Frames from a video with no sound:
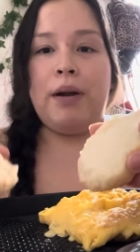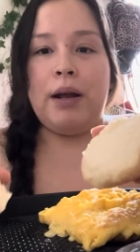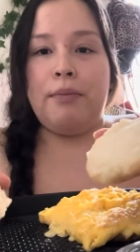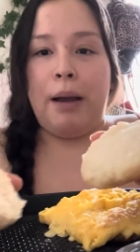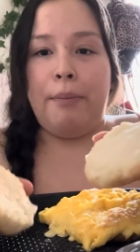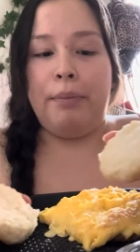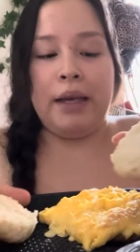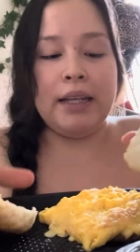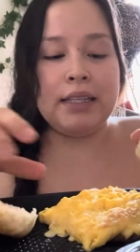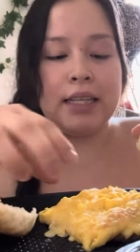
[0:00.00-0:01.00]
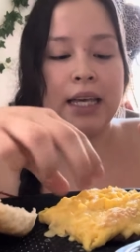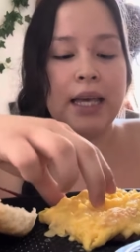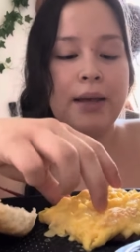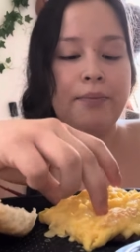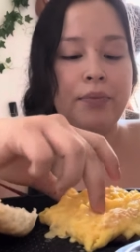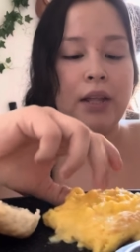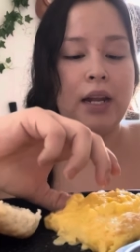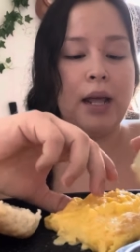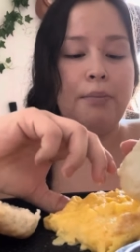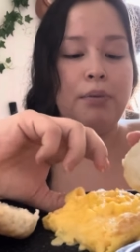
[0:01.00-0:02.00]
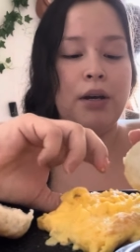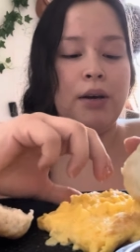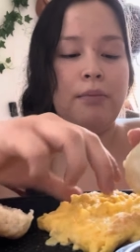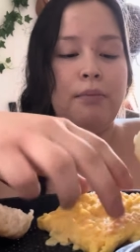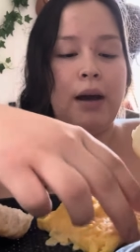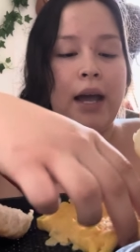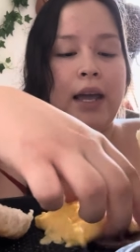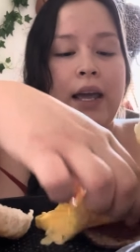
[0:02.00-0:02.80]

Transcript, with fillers: up my biscuit and I put my